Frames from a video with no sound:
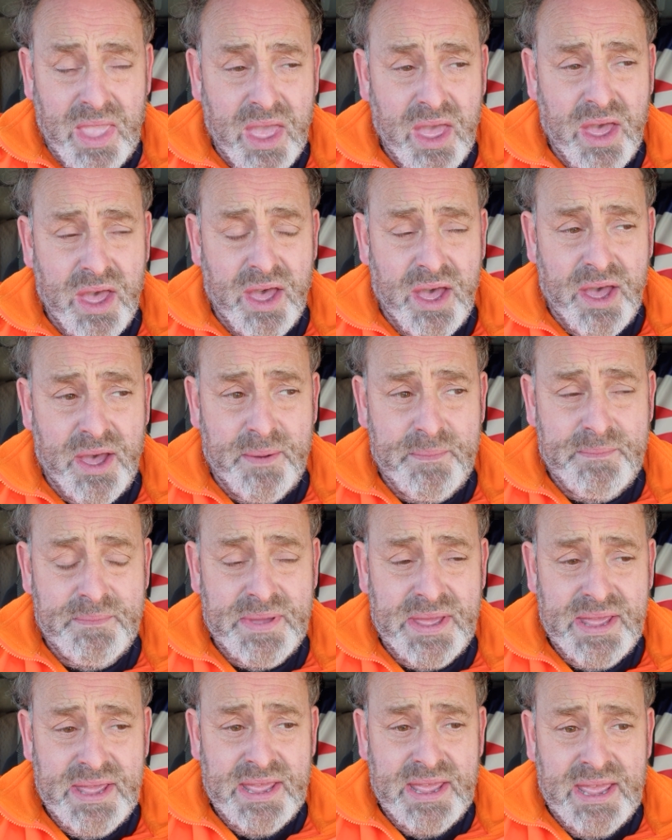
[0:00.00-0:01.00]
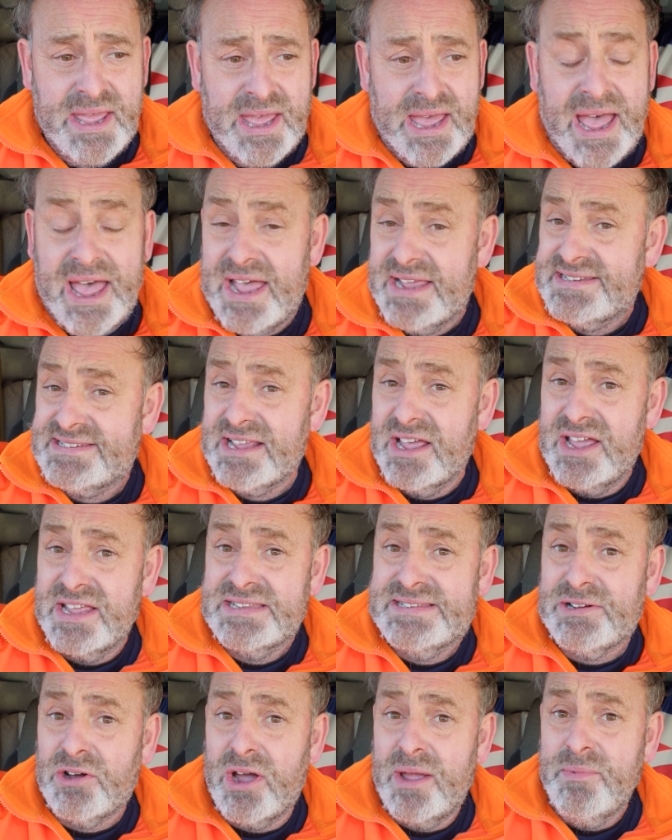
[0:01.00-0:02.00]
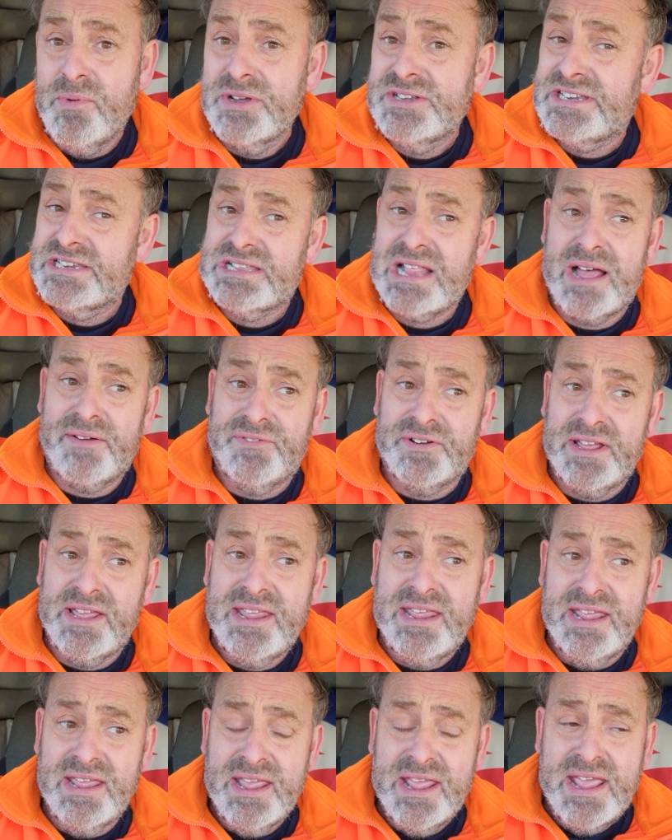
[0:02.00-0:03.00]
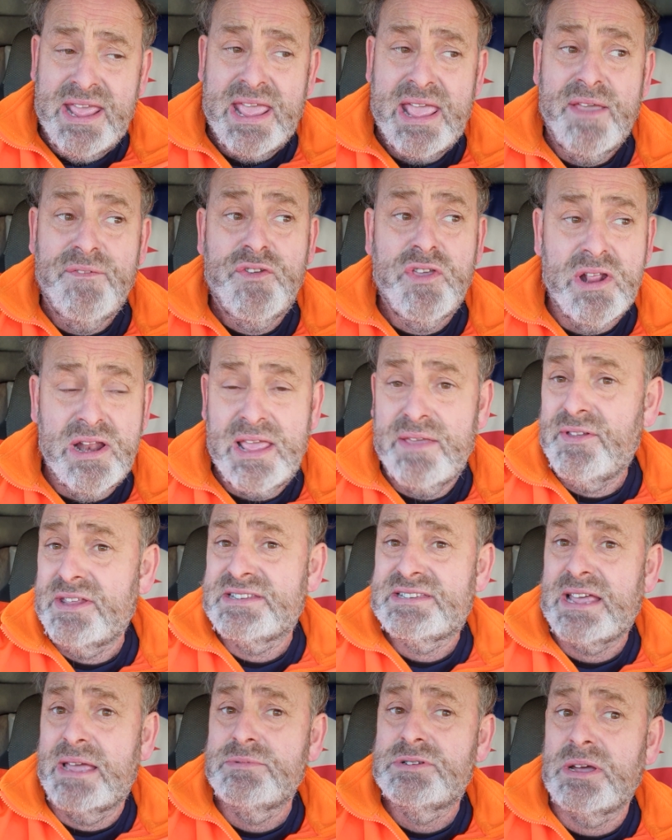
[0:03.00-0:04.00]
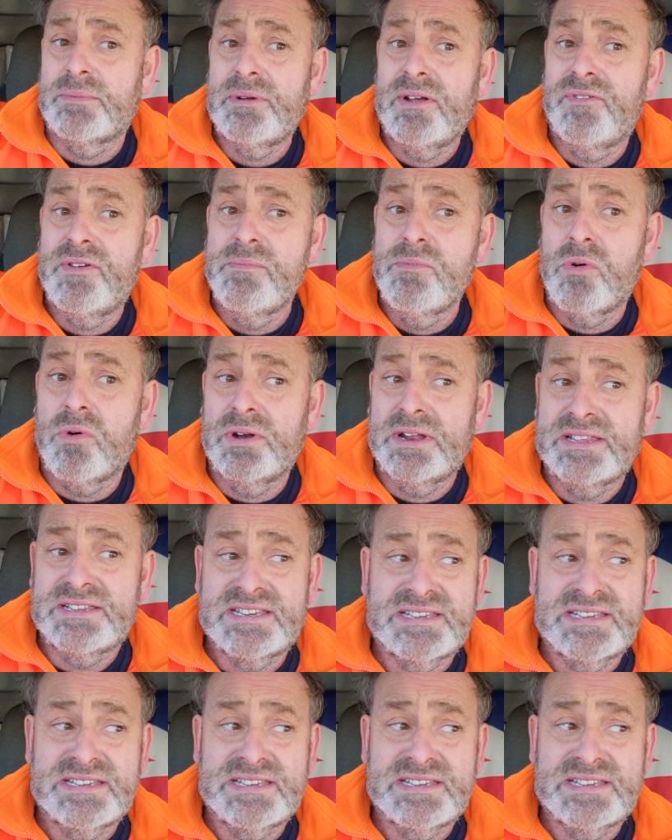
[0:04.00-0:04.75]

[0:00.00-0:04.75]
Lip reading: at a certain time, which is lovely if you leave at the same time every morning.